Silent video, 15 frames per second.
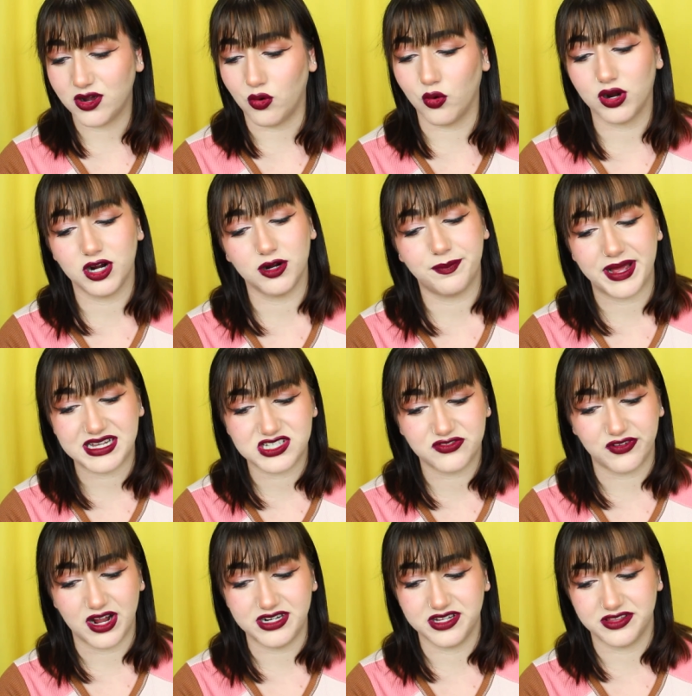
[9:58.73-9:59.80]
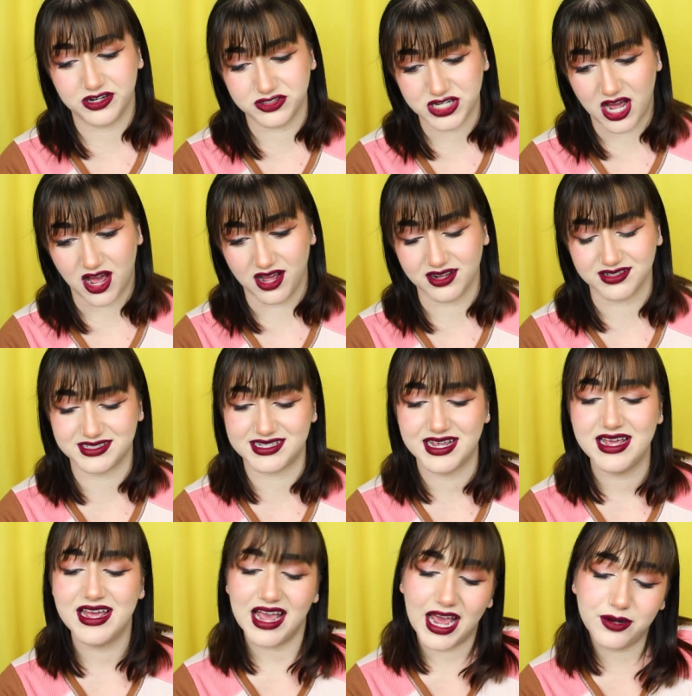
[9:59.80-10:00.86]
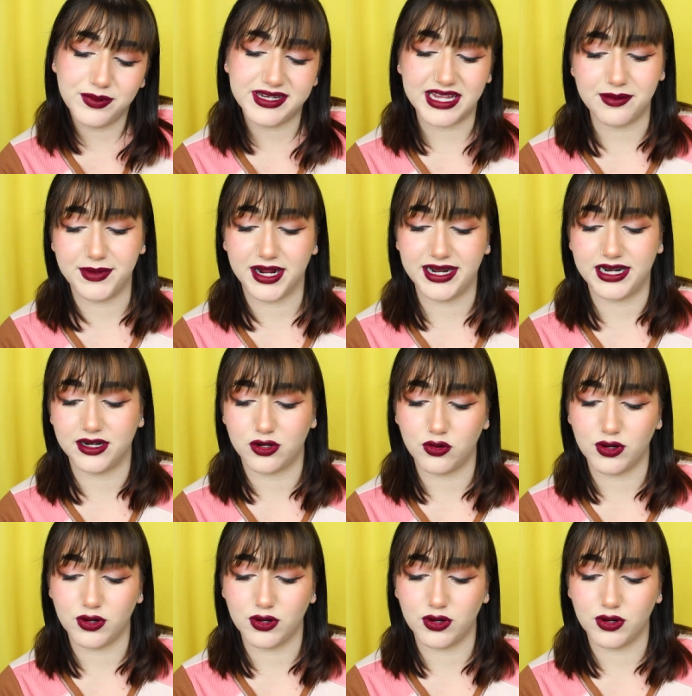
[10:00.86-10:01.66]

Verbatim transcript: or her best friend and their dogs, and we'd get married at a